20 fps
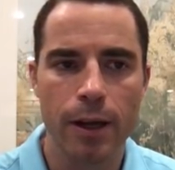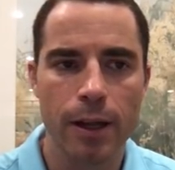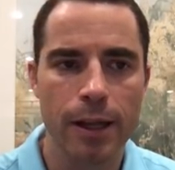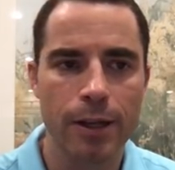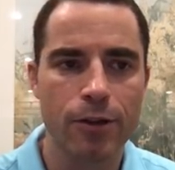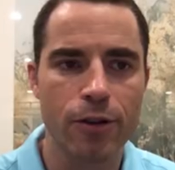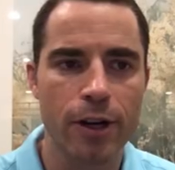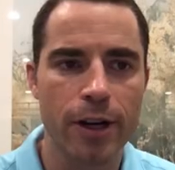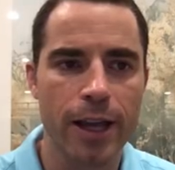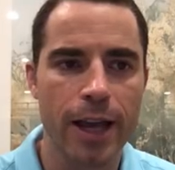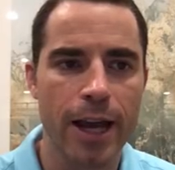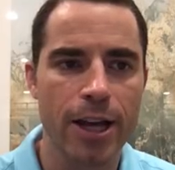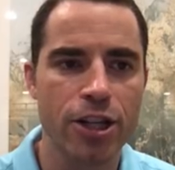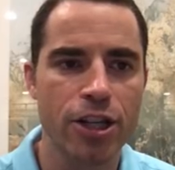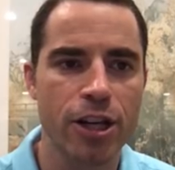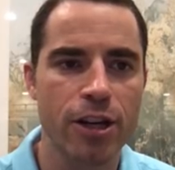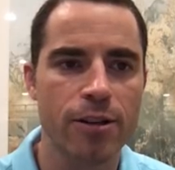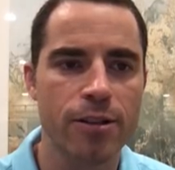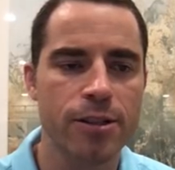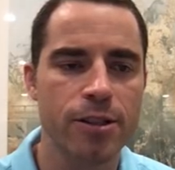Electron
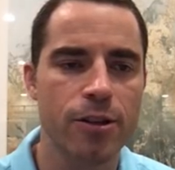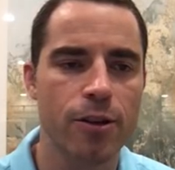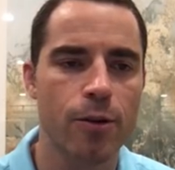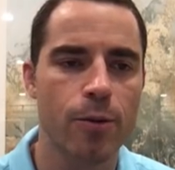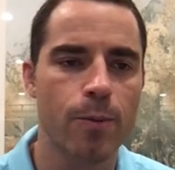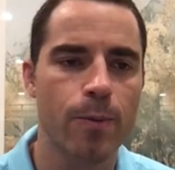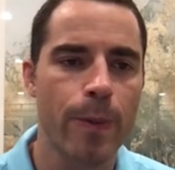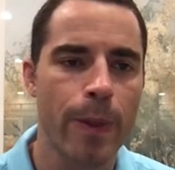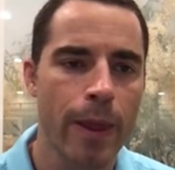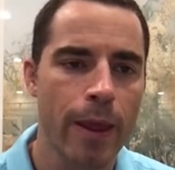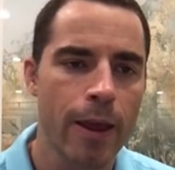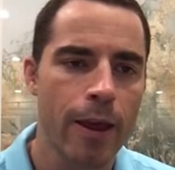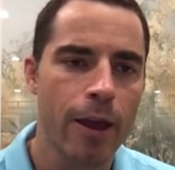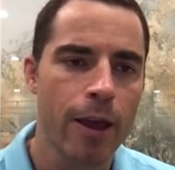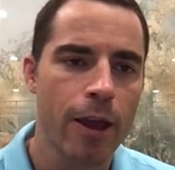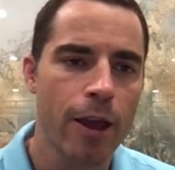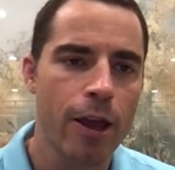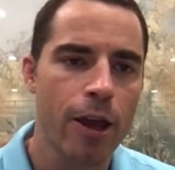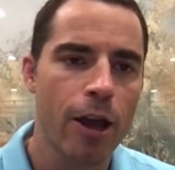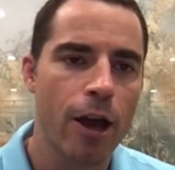Cash here. So
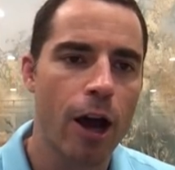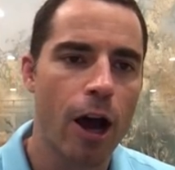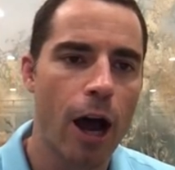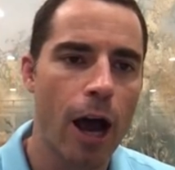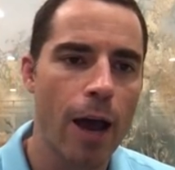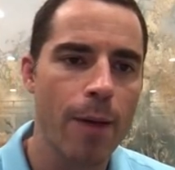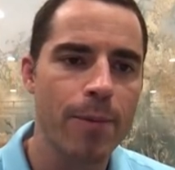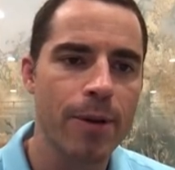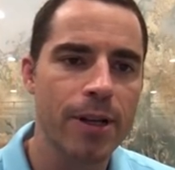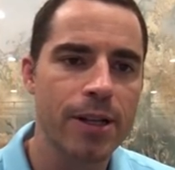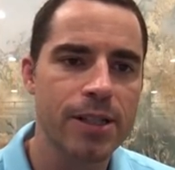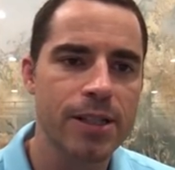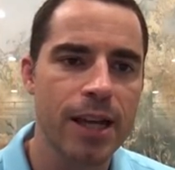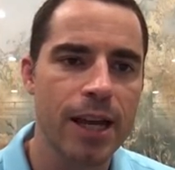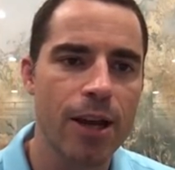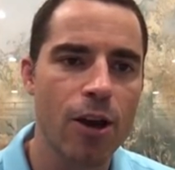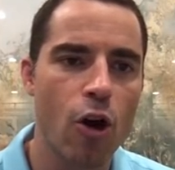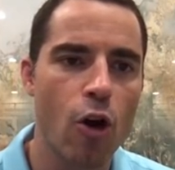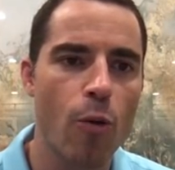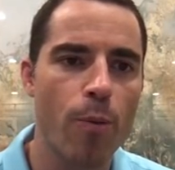I'm going to
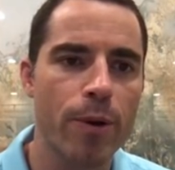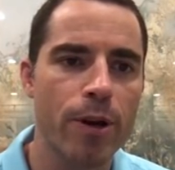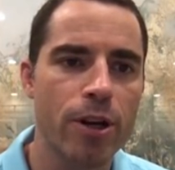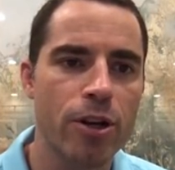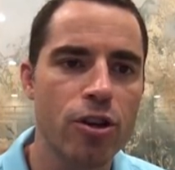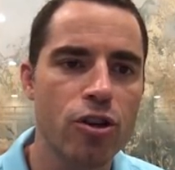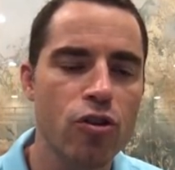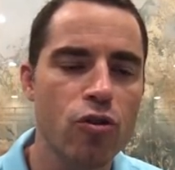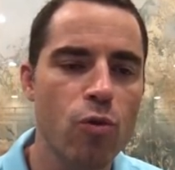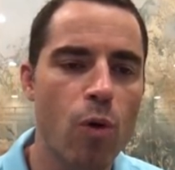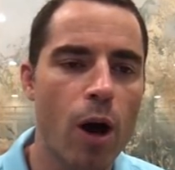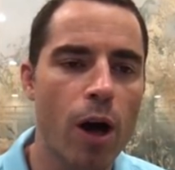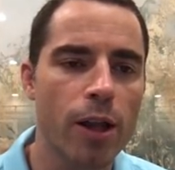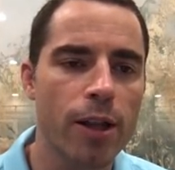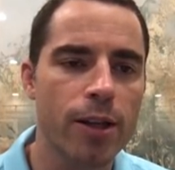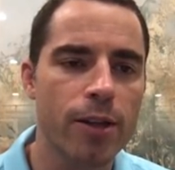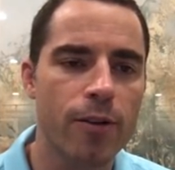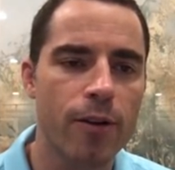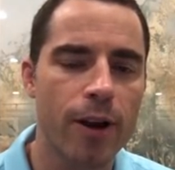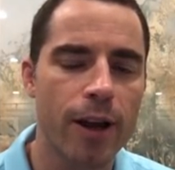say open a new
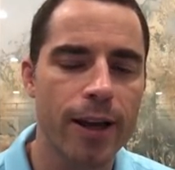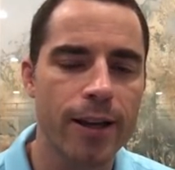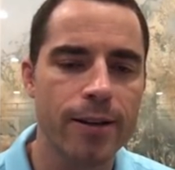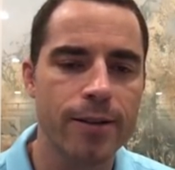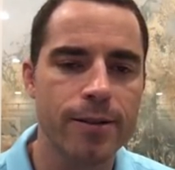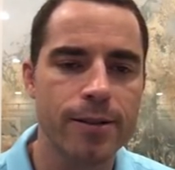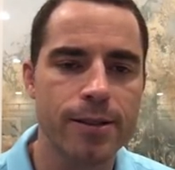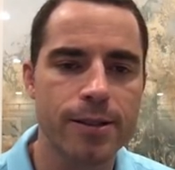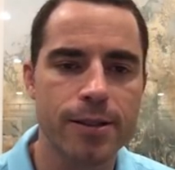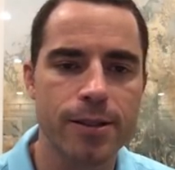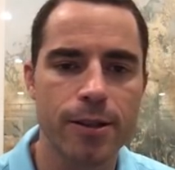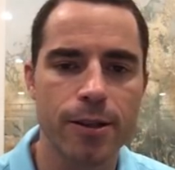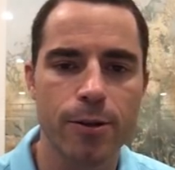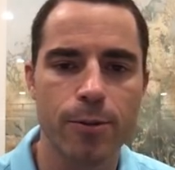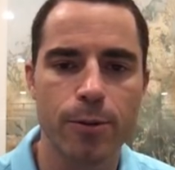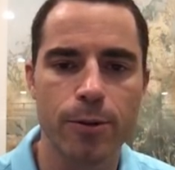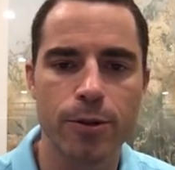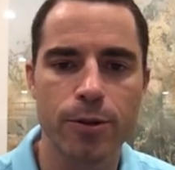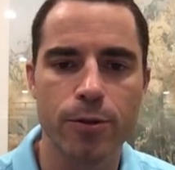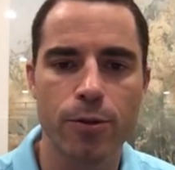wallet, right? So
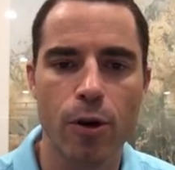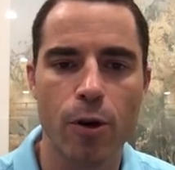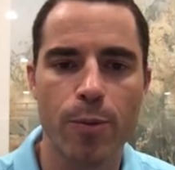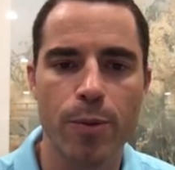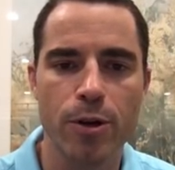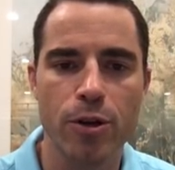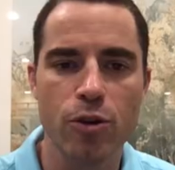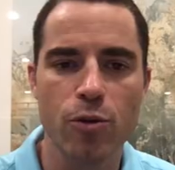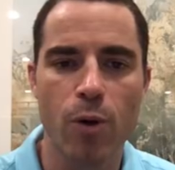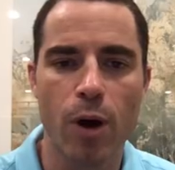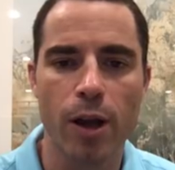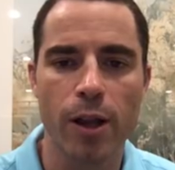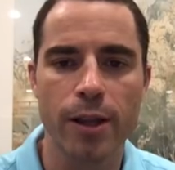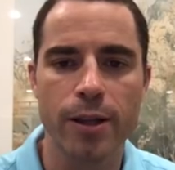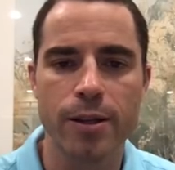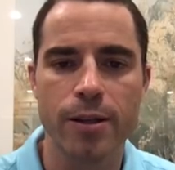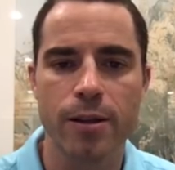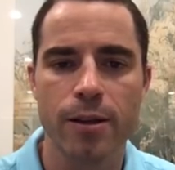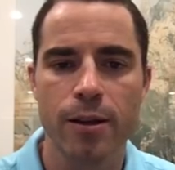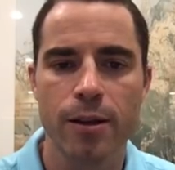we'll do open new
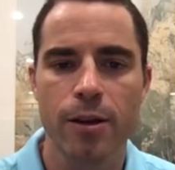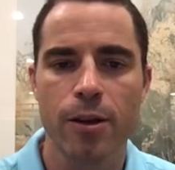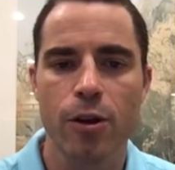wallet.